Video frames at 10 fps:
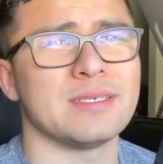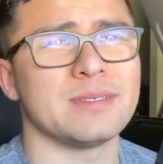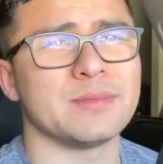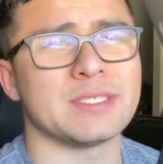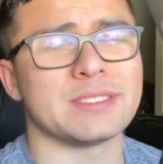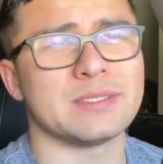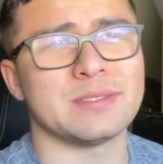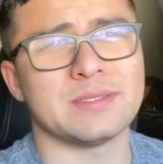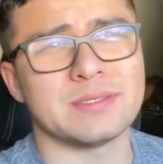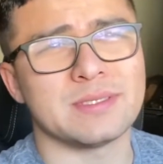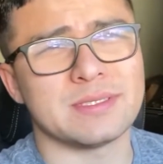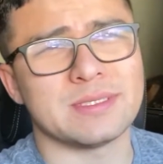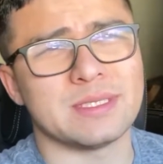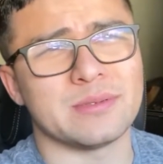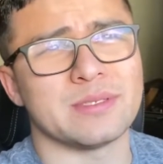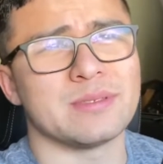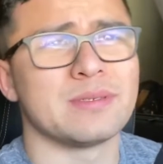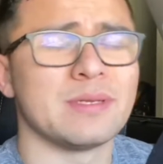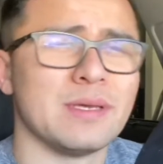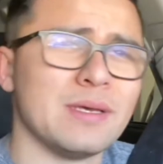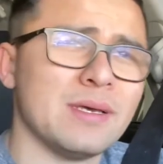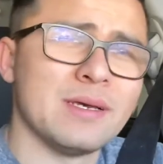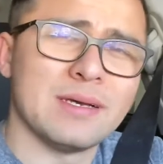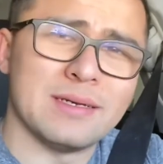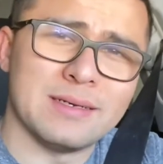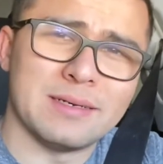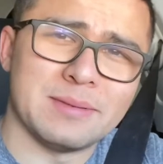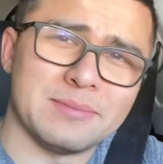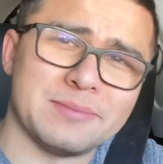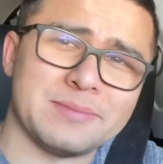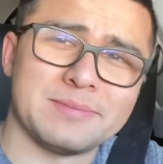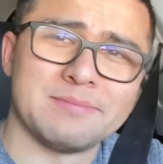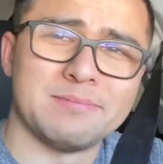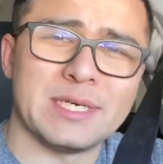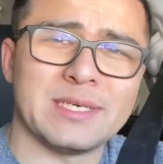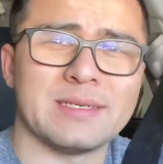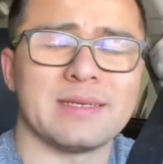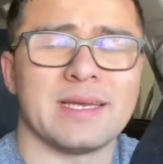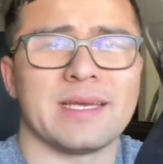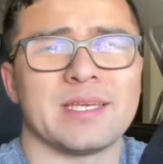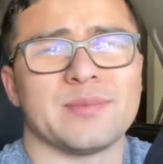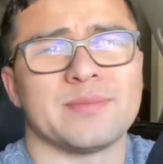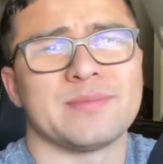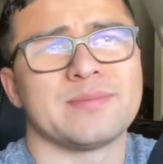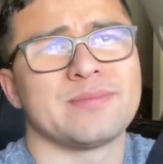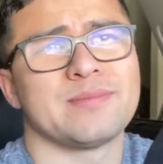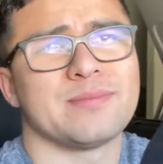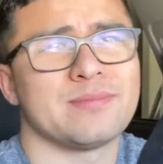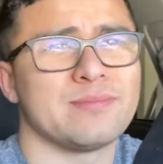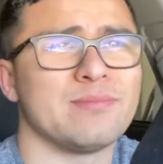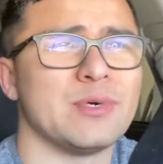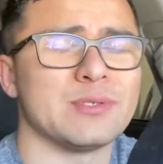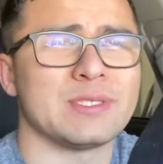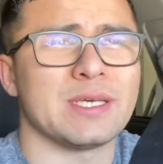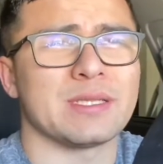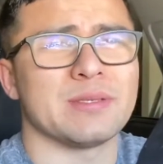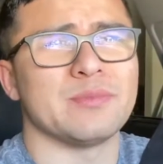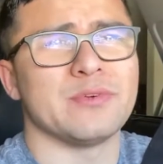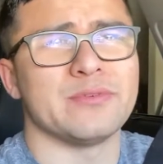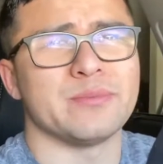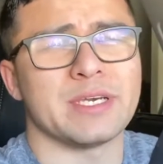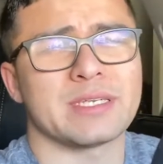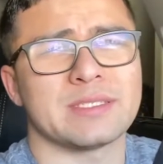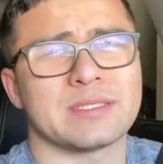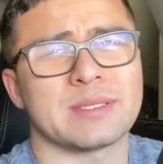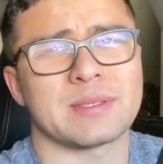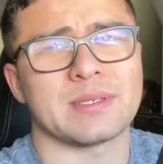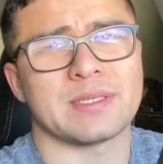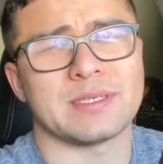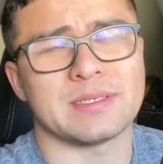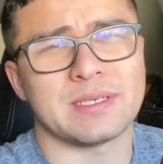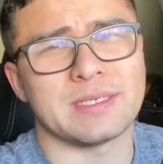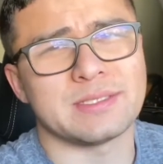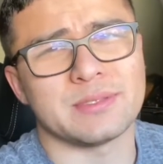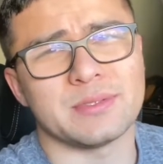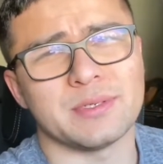That's still a secret. But I am most likely moving back to South Carolina. I just don't know